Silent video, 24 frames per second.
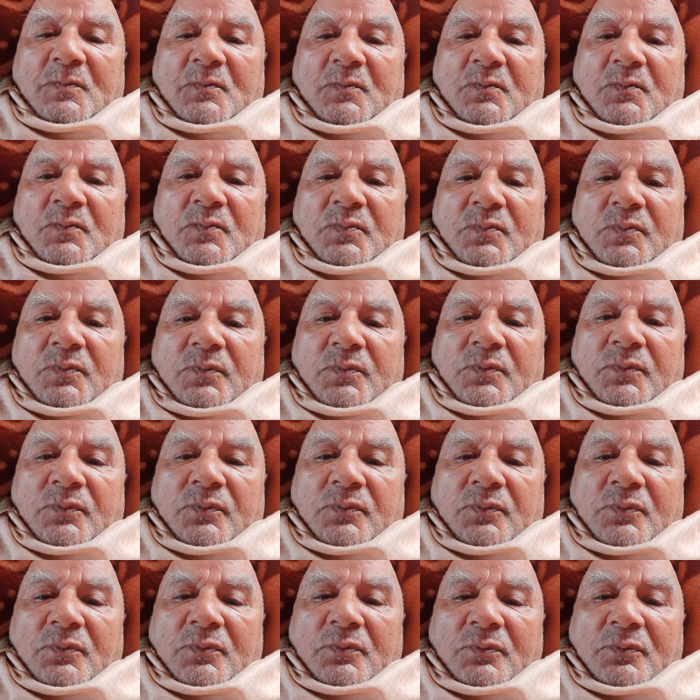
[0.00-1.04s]

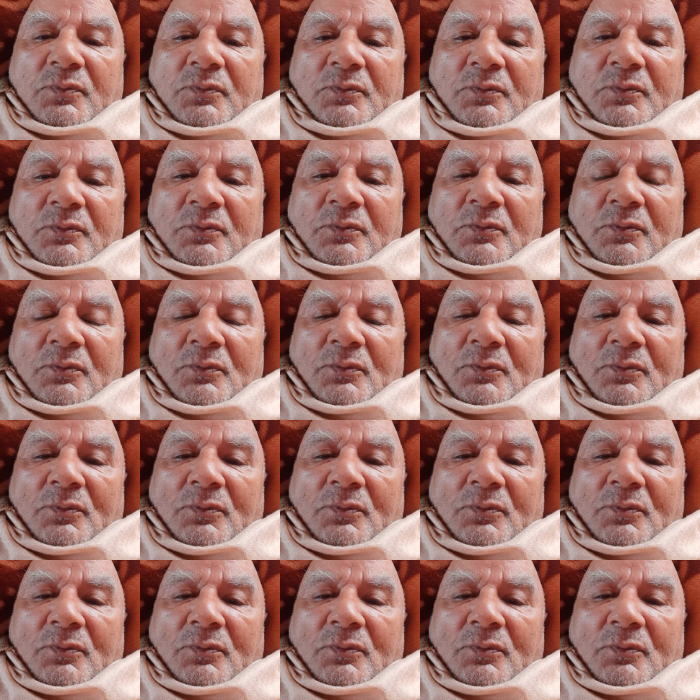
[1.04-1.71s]
Nothing is said.